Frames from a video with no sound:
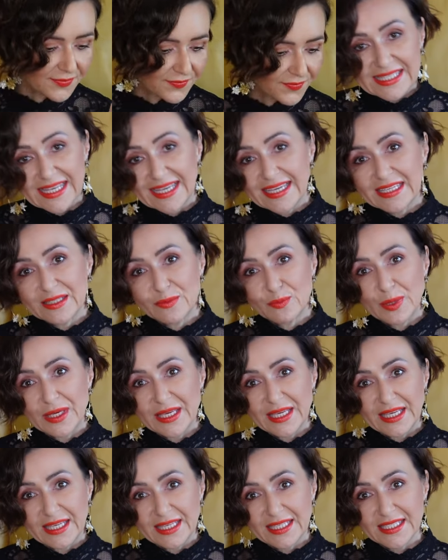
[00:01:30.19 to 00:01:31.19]
Second
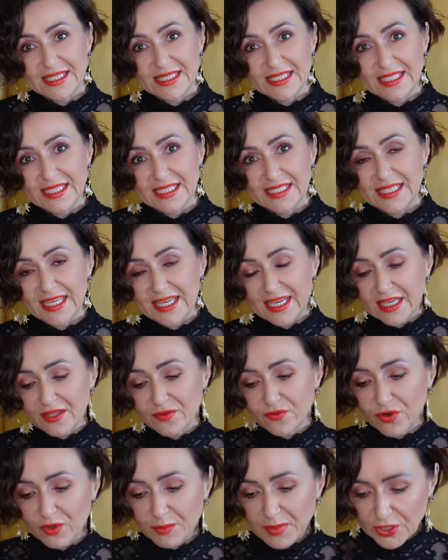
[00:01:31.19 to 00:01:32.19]
piece is
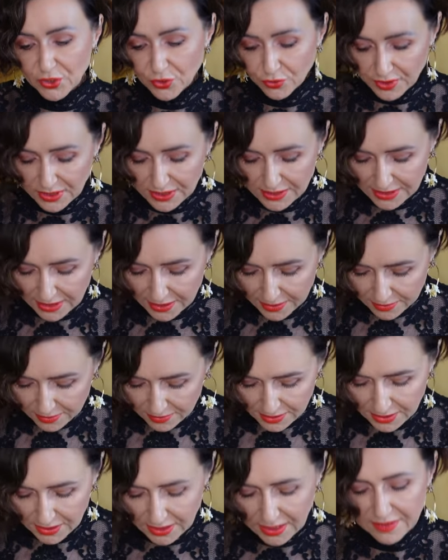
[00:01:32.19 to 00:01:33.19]
again from a new designer
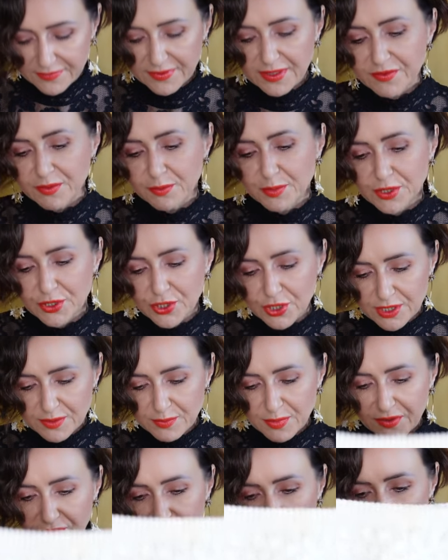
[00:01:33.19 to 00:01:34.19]
that I've never purchased
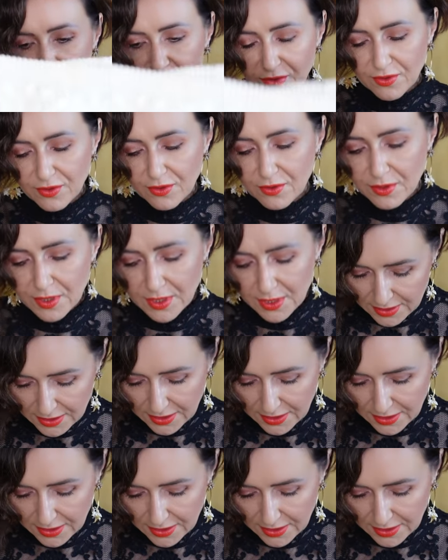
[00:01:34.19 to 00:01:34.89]
before,